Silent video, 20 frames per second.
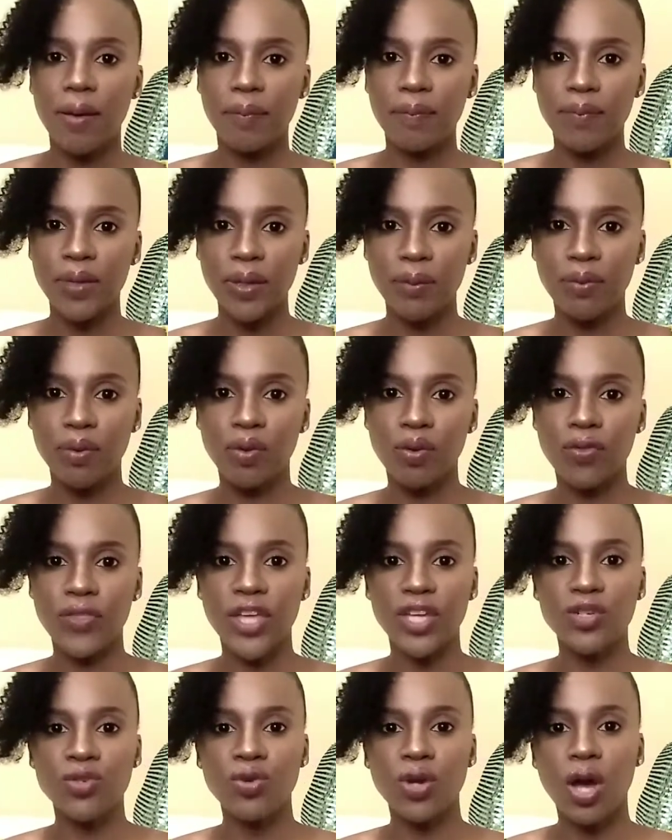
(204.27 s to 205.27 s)
people
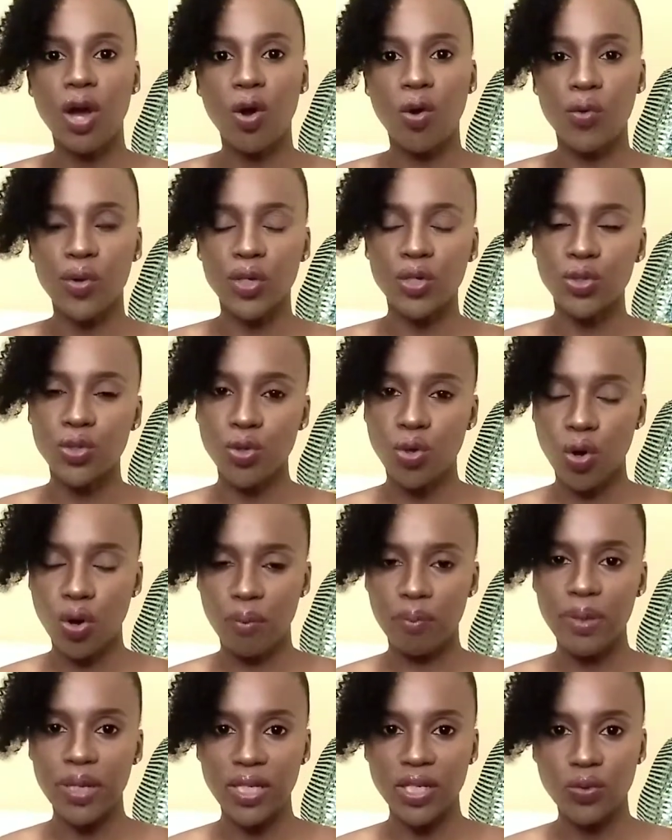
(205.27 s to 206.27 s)
that you are going to
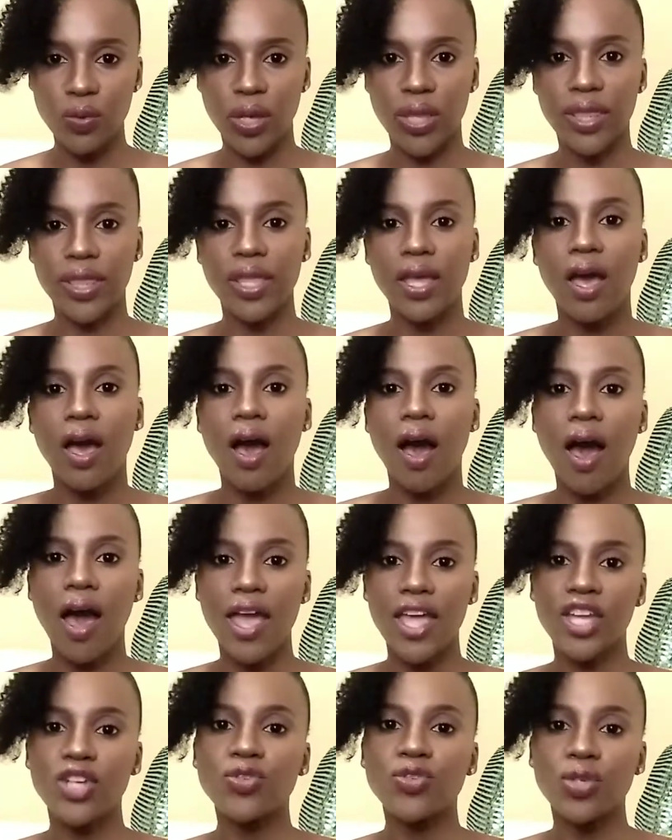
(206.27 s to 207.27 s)
compete with
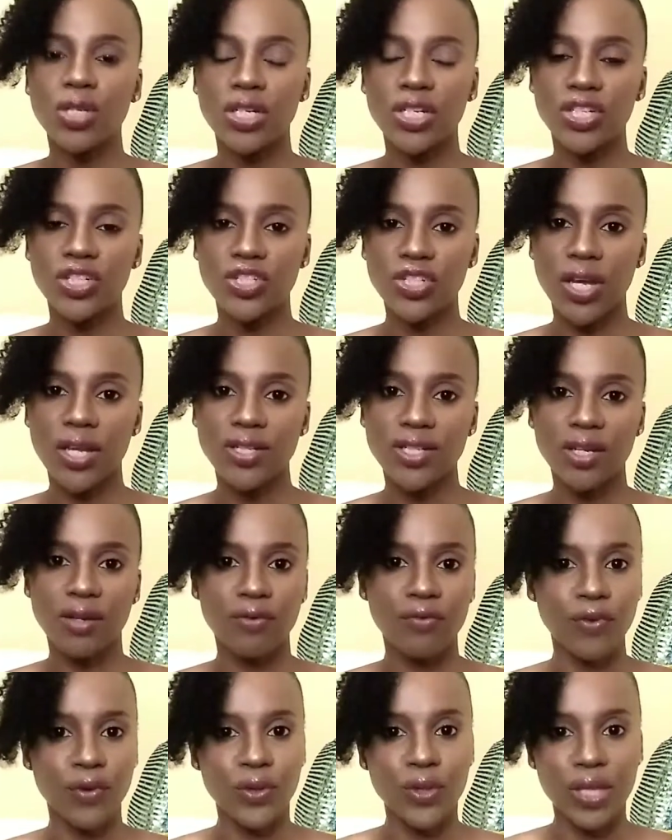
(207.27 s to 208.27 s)
are actually charging
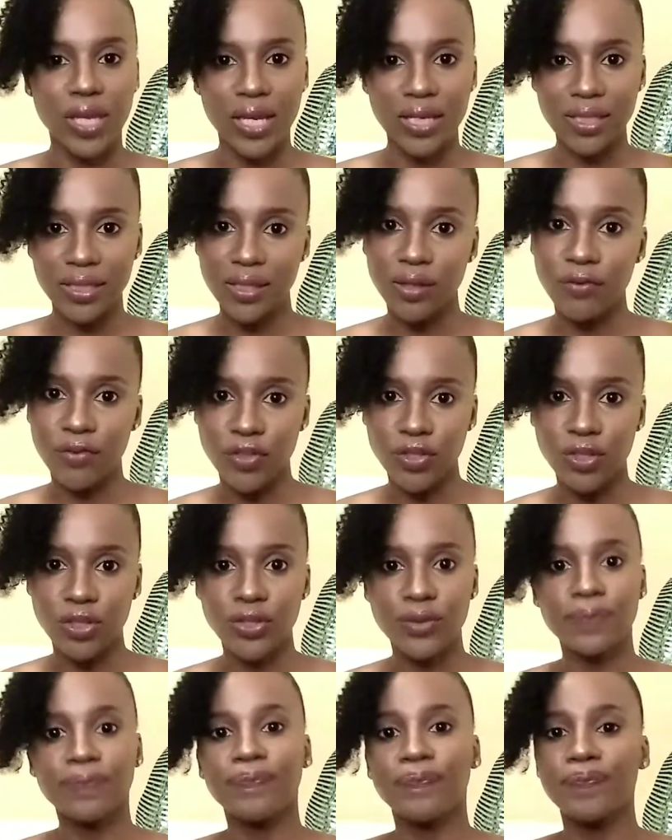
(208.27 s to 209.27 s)
for their
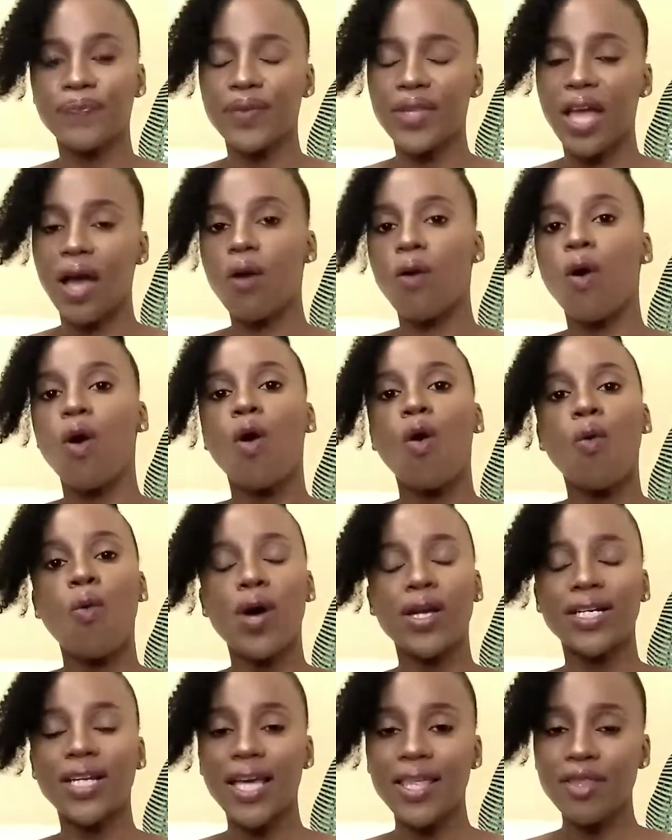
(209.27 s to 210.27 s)
services. Now,
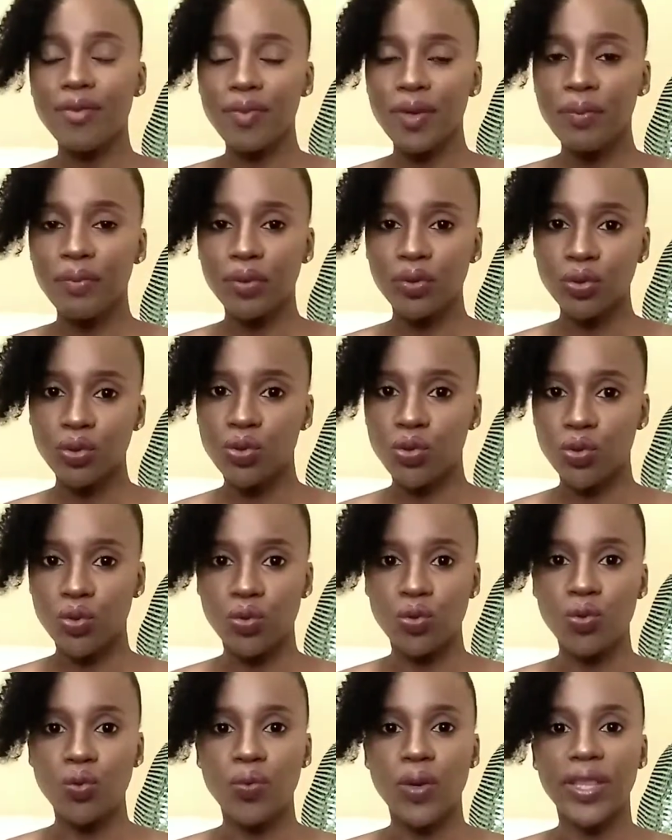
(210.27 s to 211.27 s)
what other people
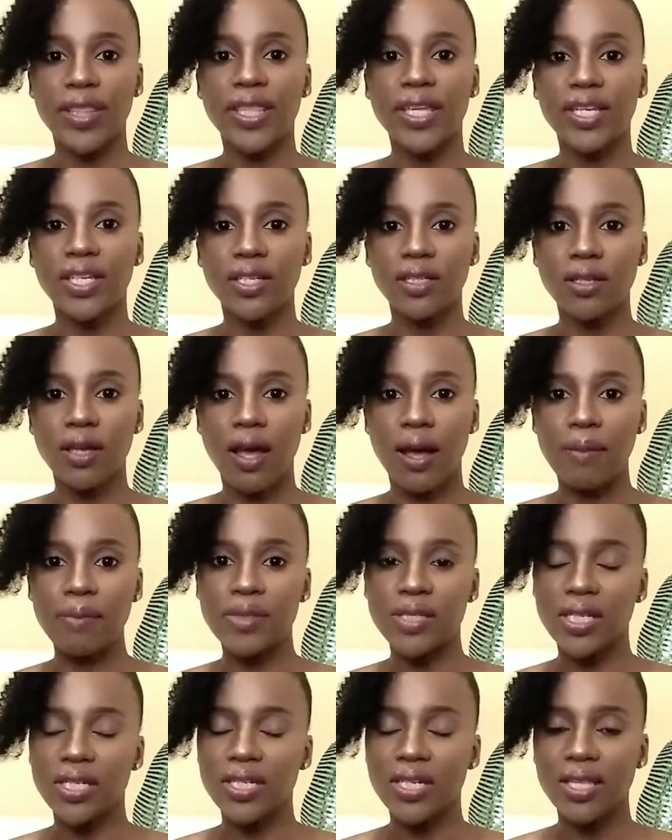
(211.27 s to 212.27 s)
do when they
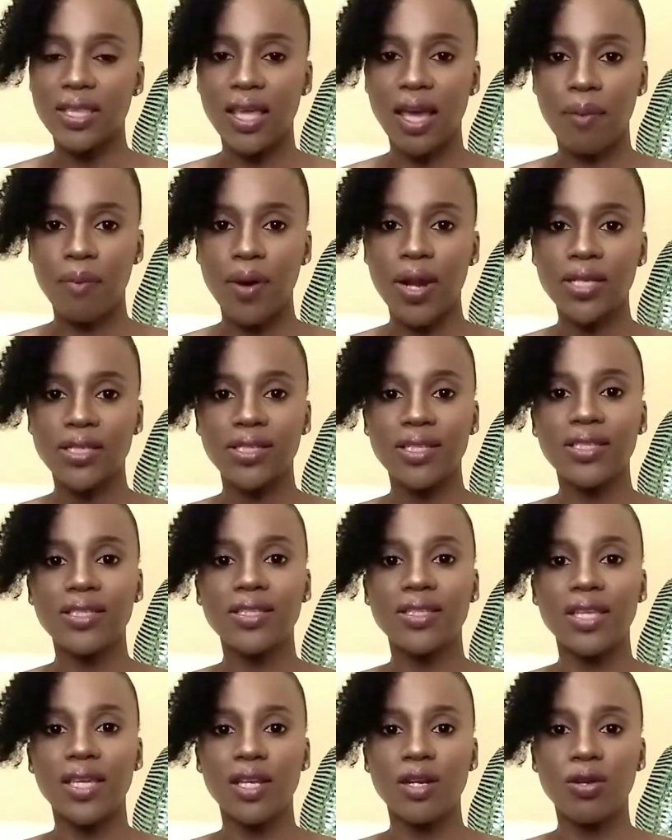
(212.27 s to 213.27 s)
setting their
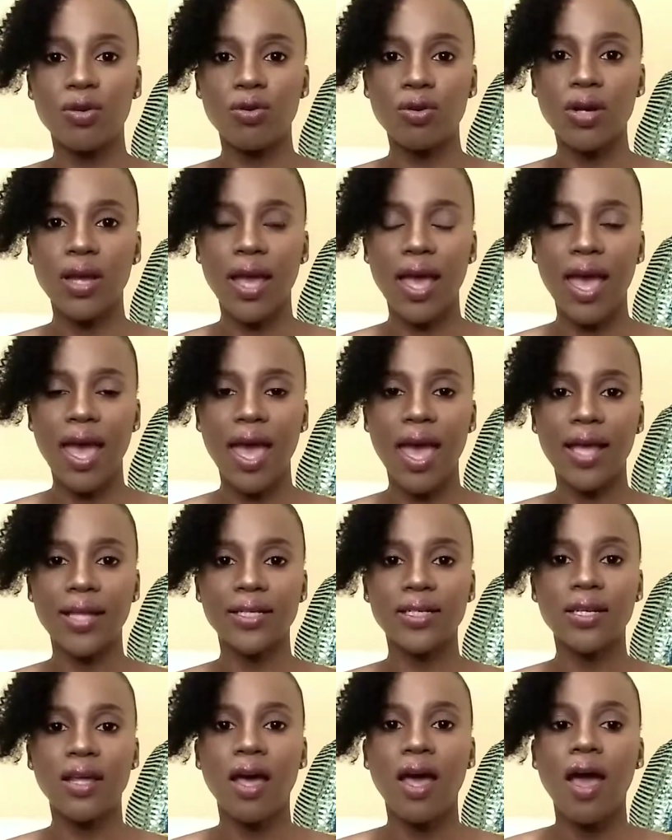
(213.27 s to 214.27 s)
prices, they look
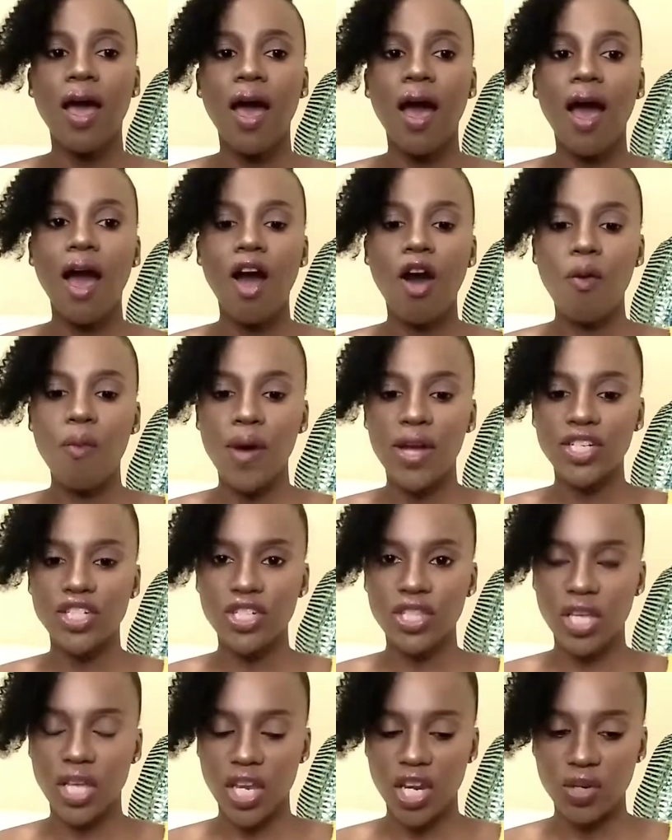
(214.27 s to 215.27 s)
at how
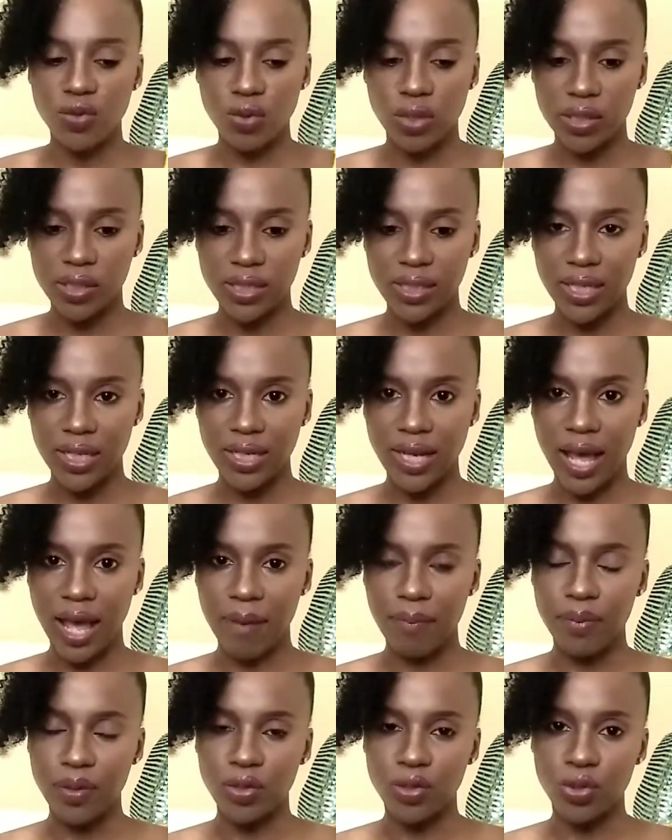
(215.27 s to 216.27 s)
much the actual
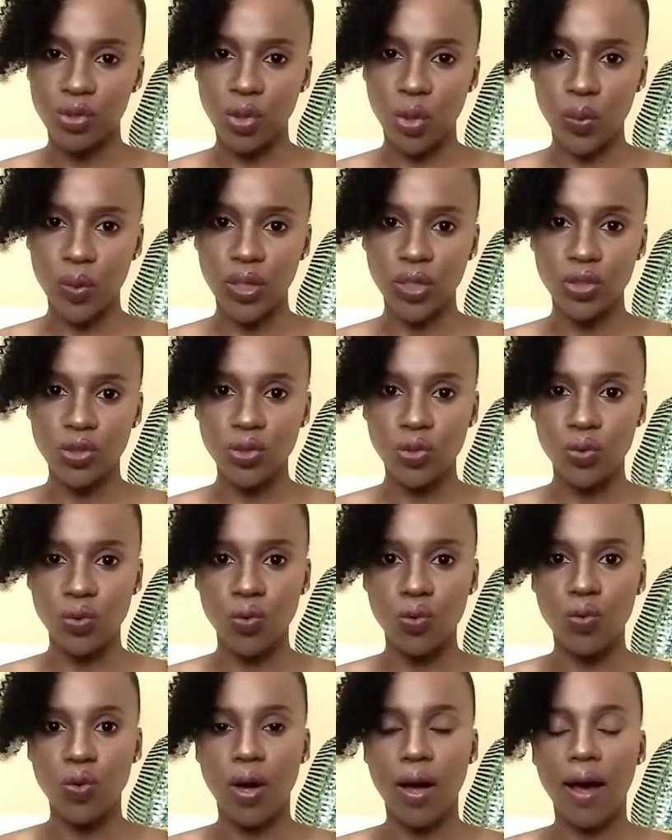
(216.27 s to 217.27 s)
setup is going
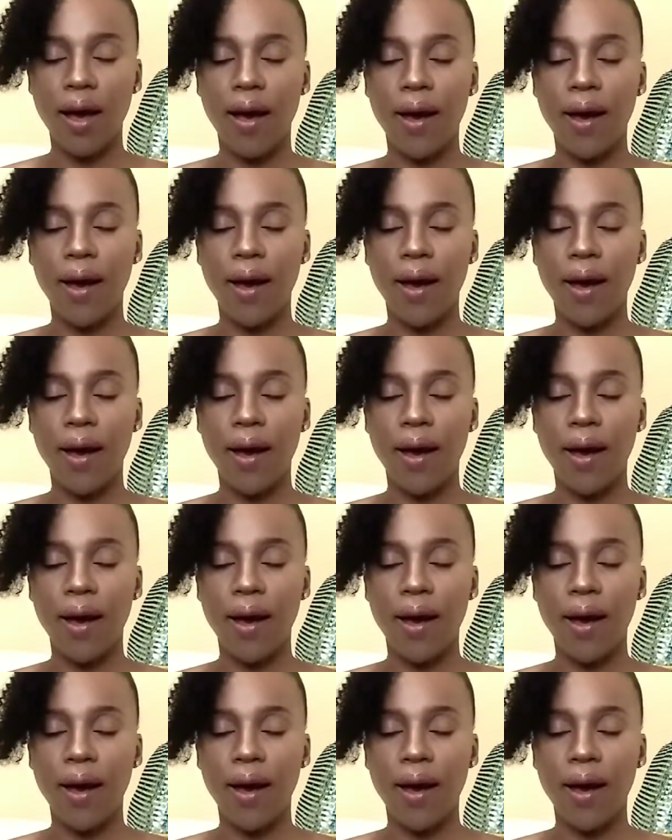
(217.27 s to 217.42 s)
to